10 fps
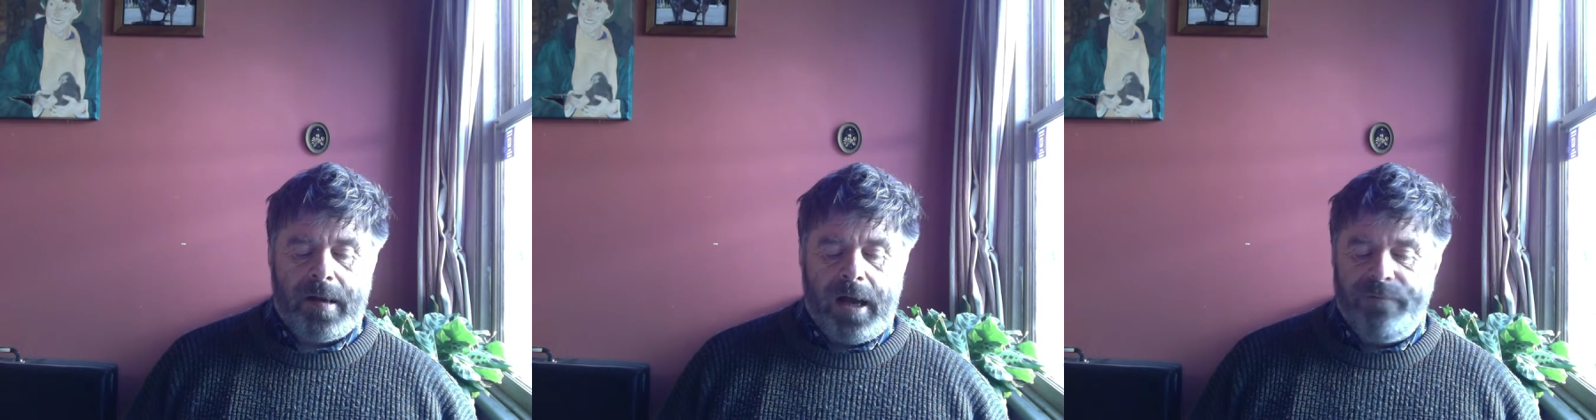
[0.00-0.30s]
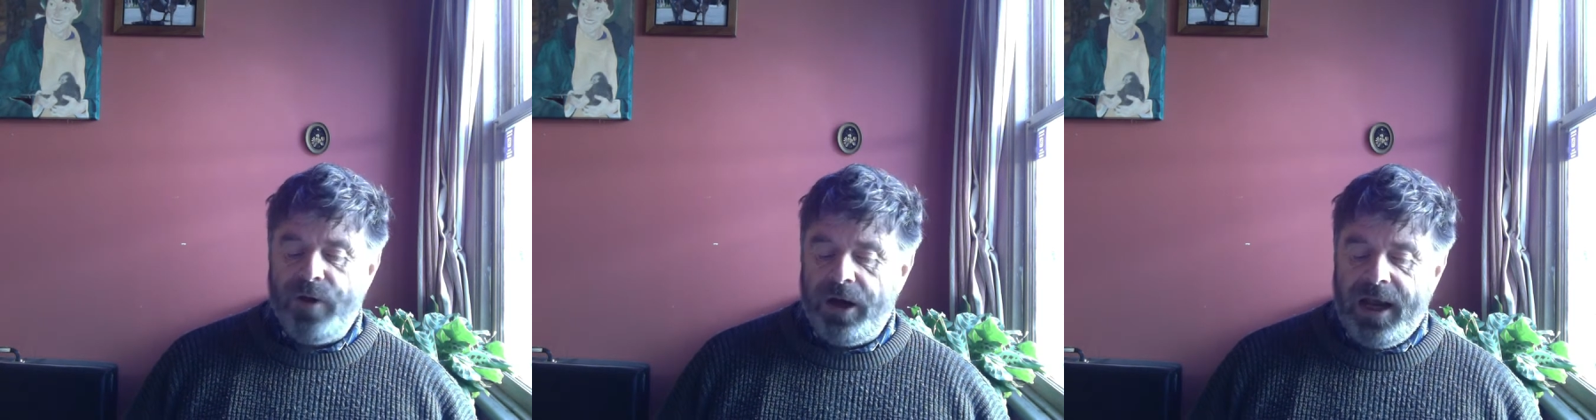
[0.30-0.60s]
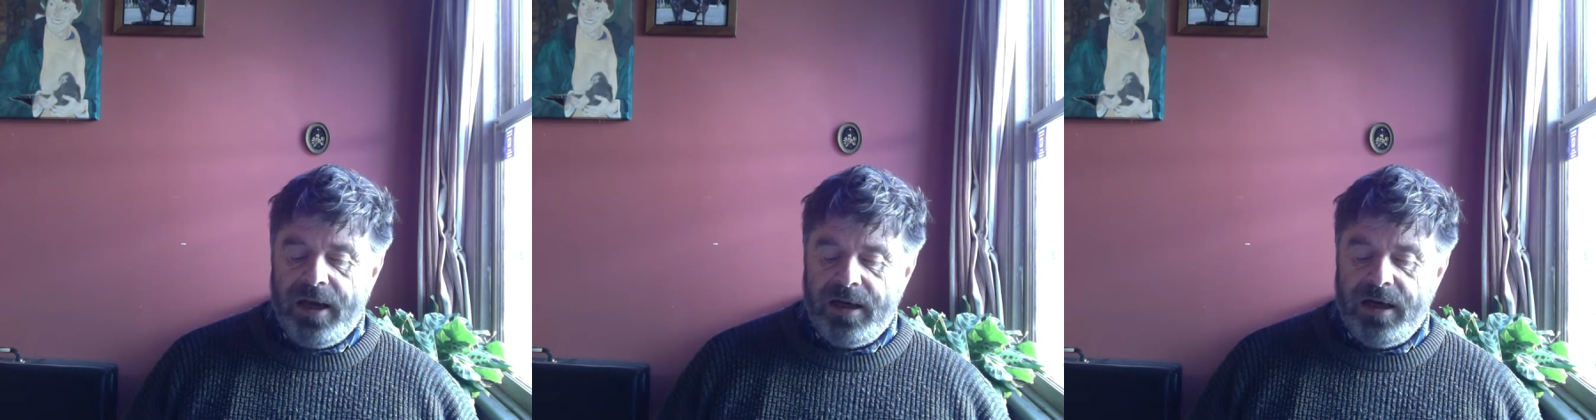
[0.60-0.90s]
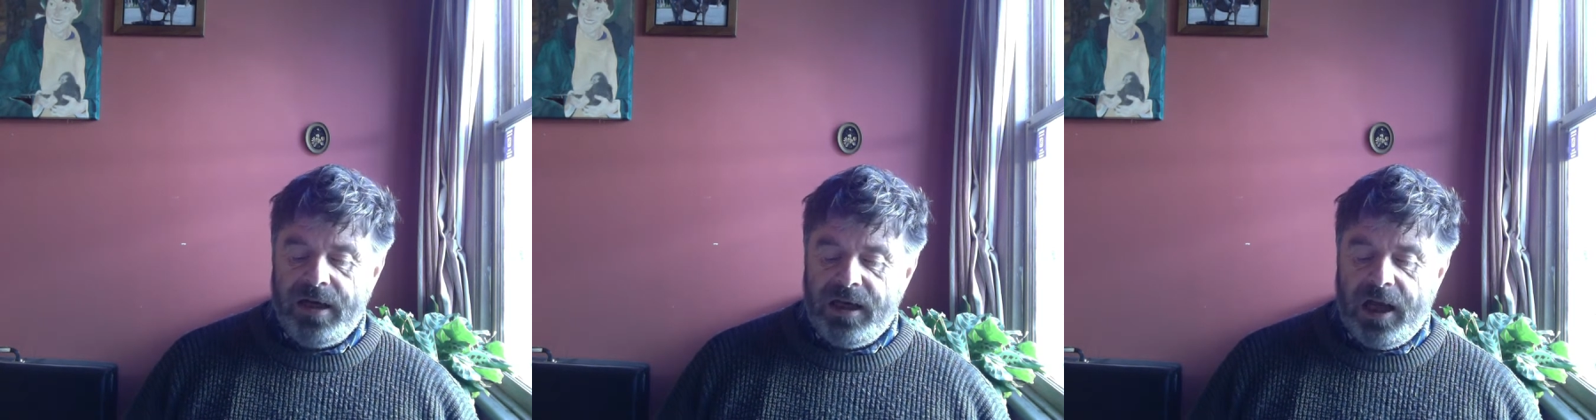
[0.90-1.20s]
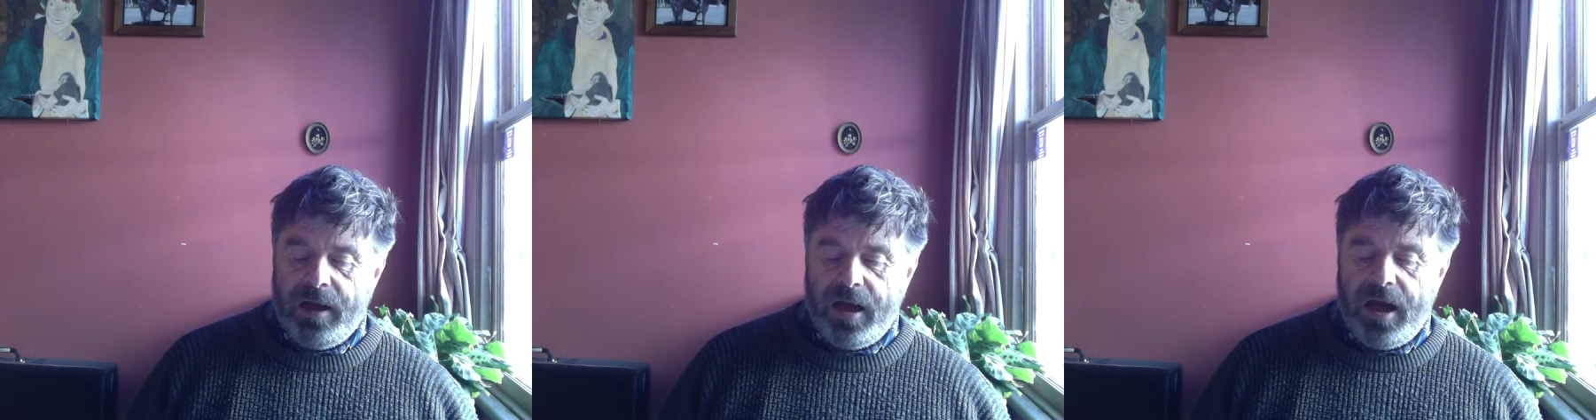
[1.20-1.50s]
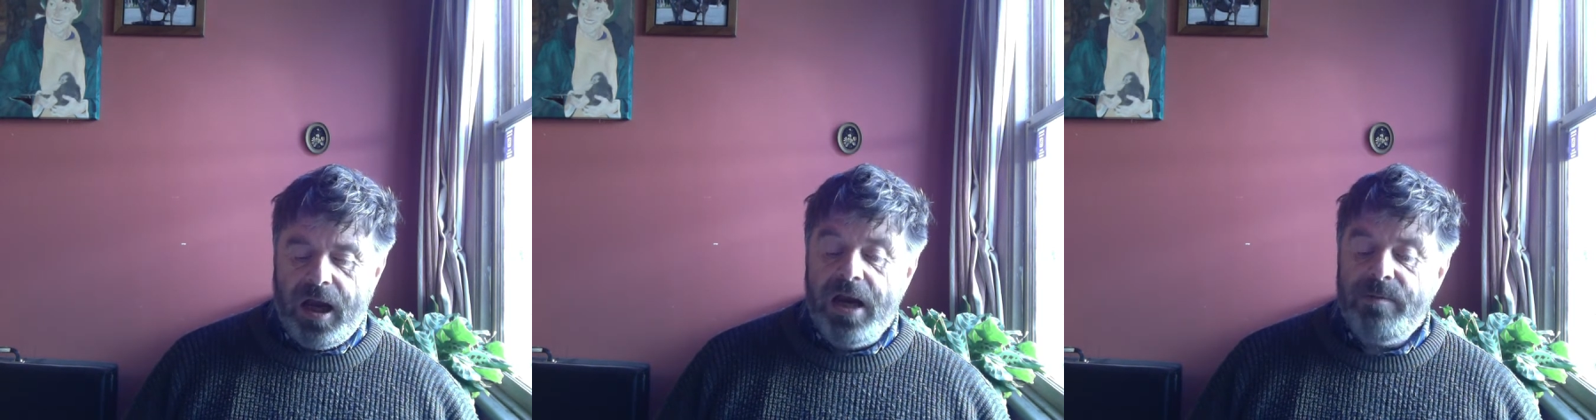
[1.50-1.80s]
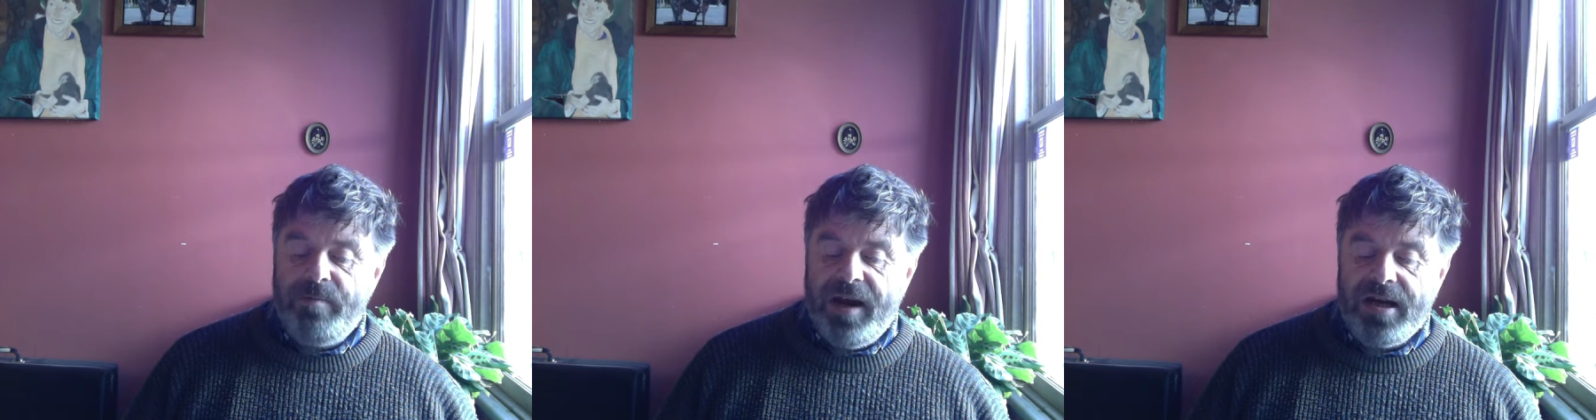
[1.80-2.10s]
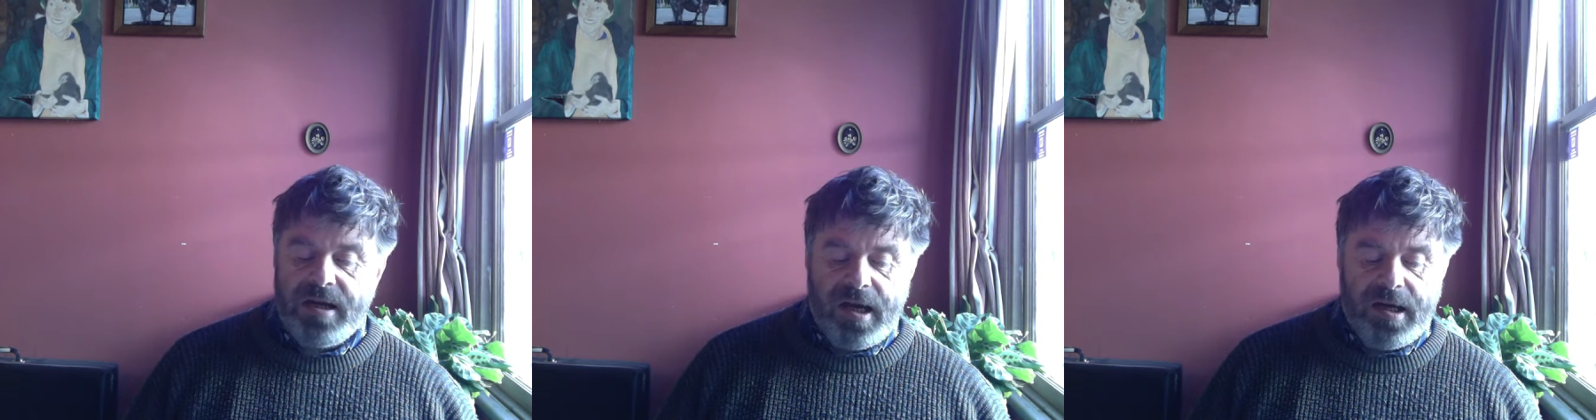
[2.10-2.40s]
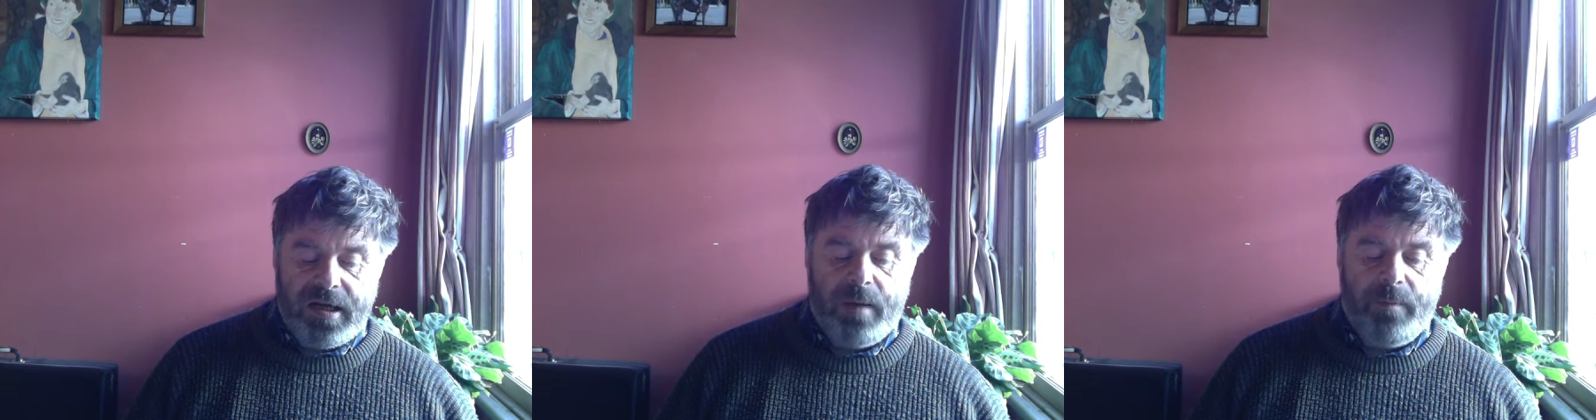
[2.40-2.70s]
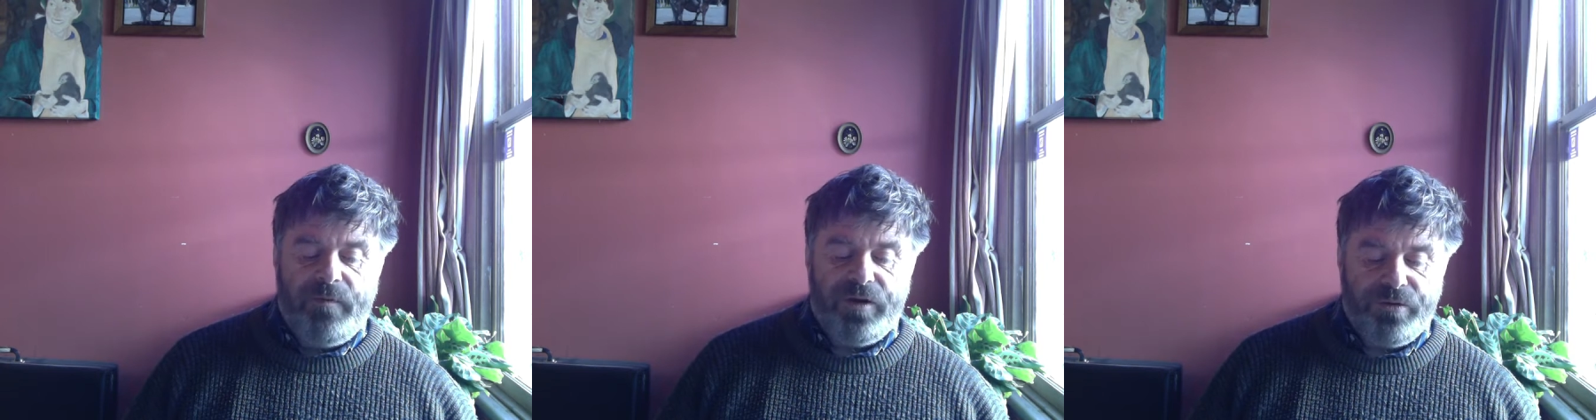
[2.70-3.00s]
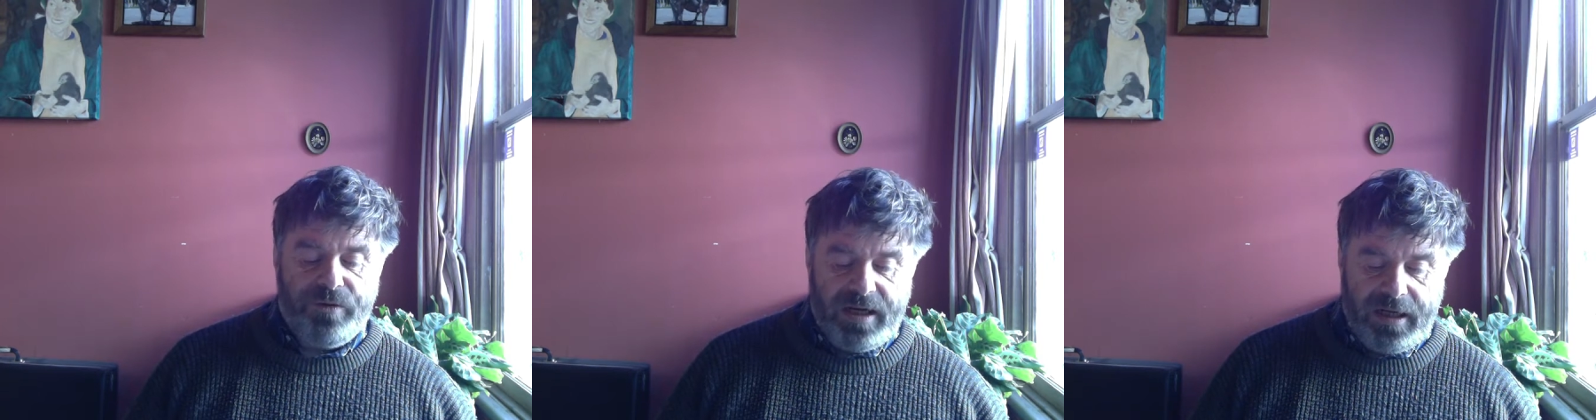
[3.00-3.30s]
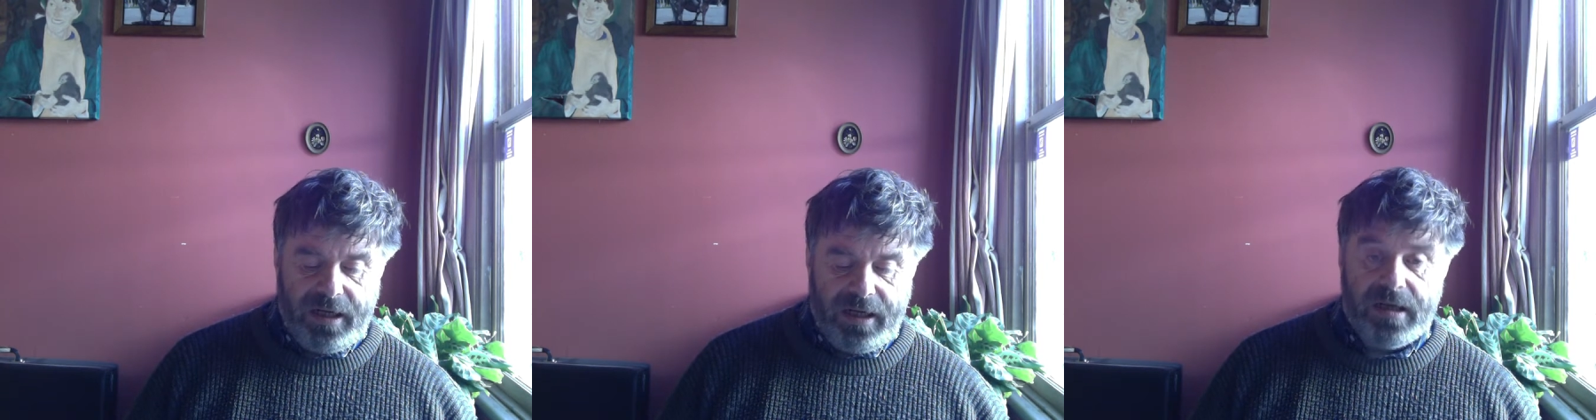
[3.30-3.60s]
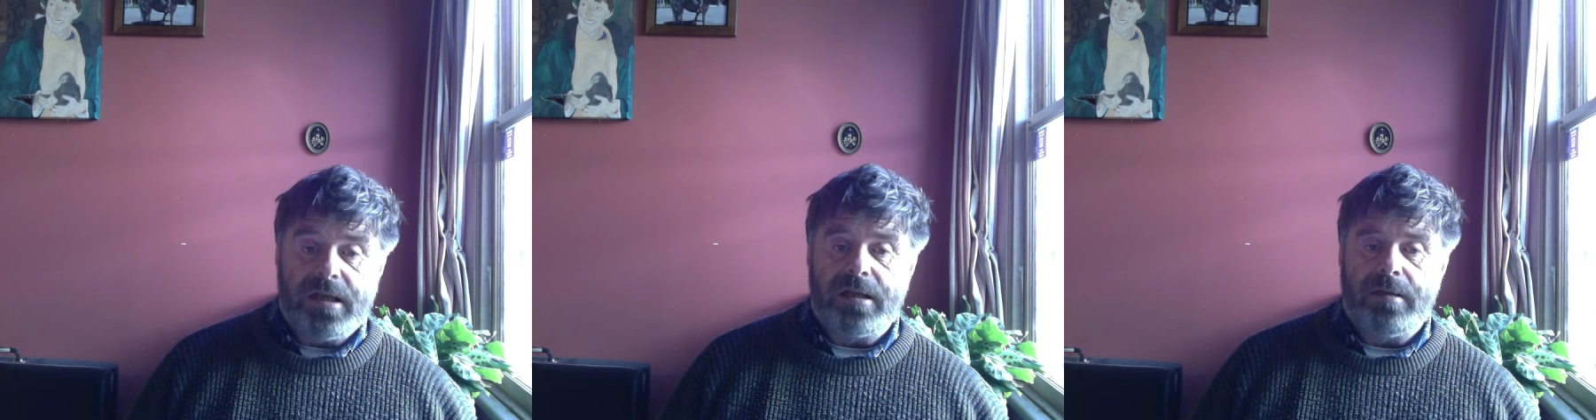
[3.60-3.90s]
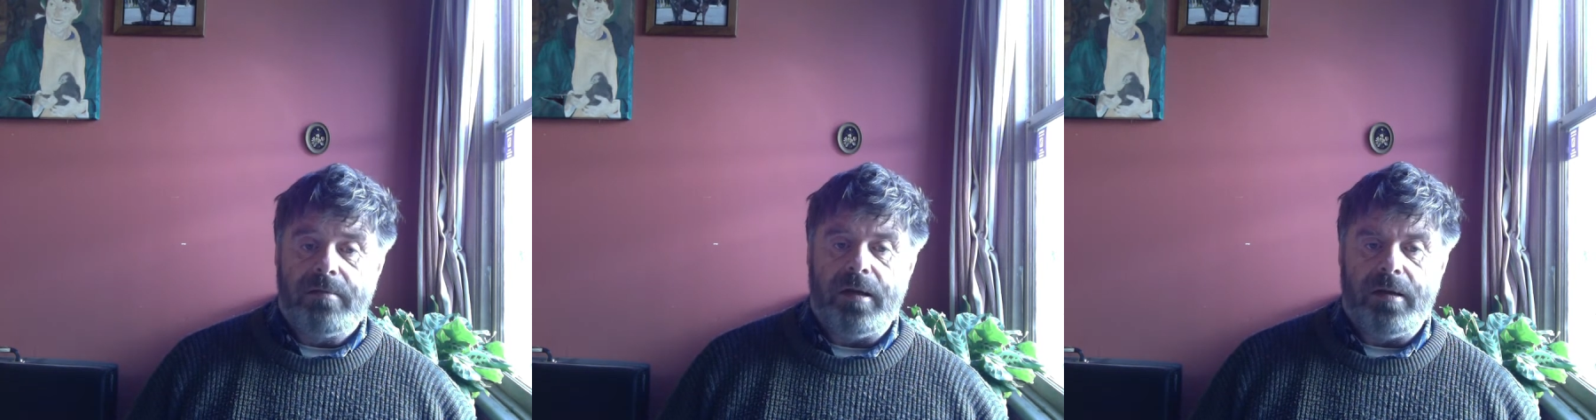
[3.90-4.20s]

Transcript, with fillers: I've not had an inco independent income for three years.